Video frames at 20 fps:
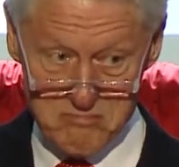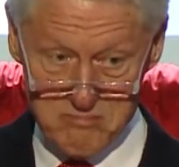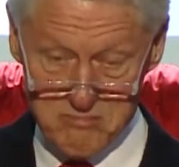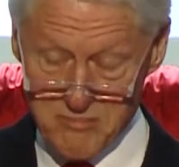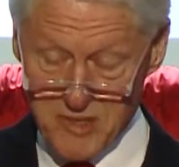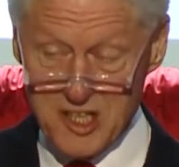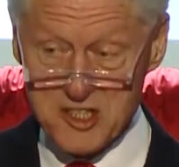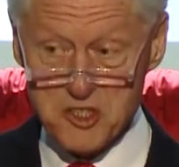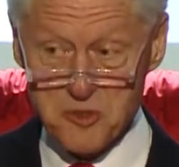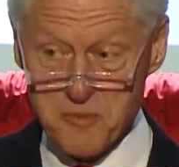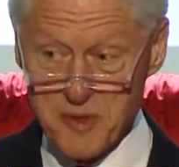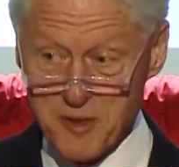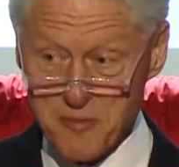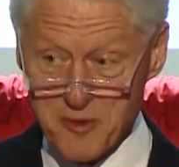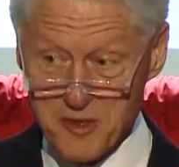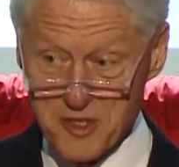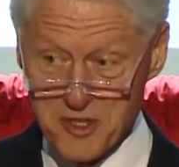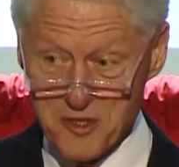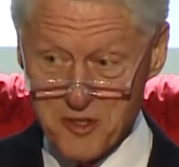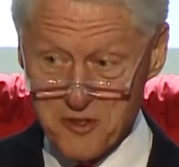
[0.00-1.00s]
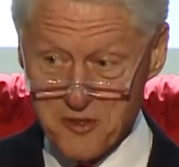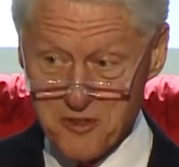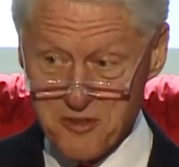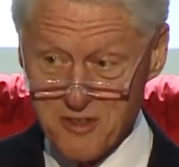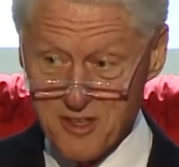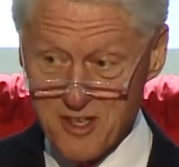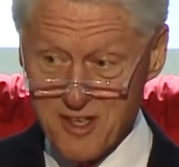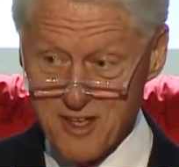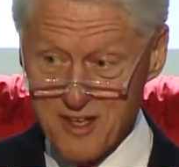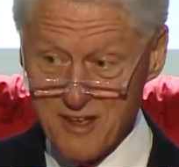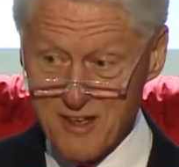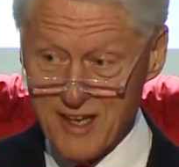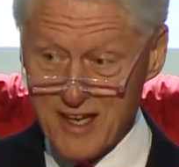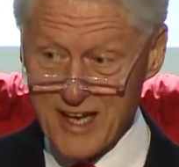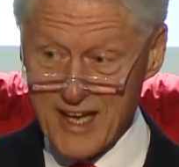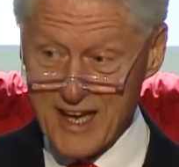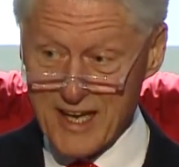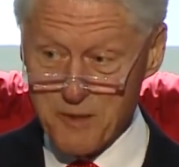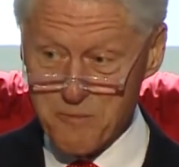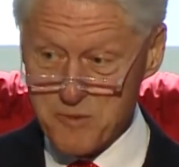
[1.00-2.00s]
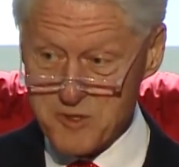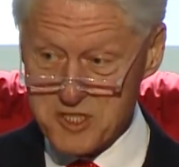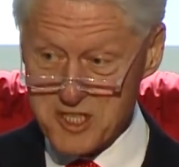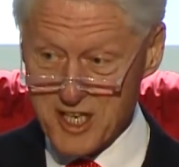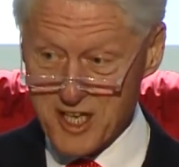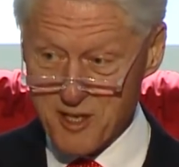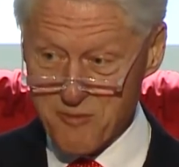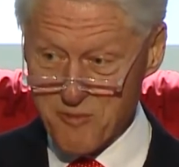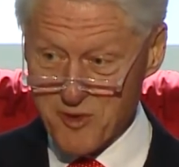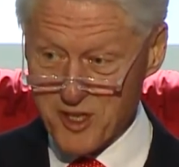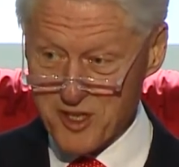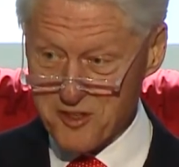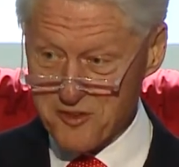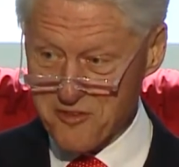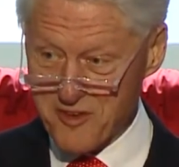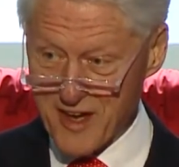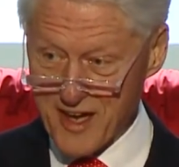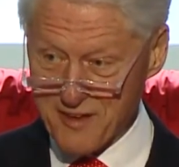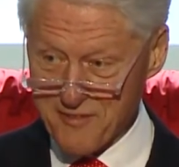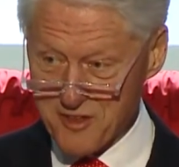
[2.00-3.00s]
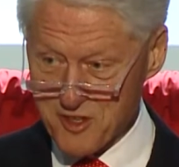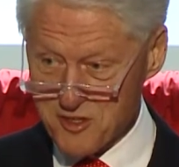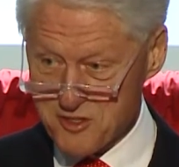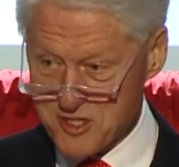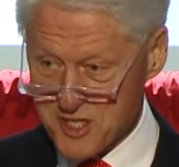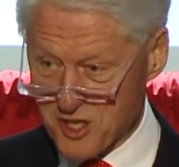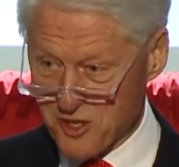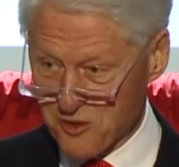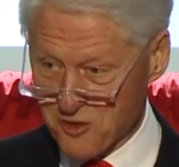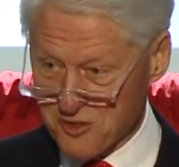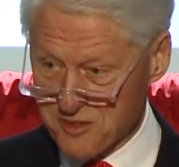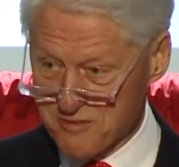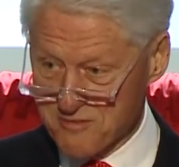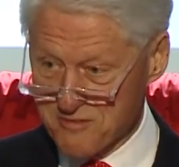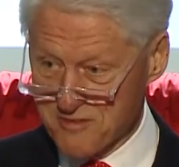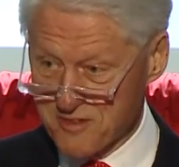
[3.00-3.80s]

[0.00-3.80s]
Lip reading: A bunch of people do, and 80% of them are under 5 years old.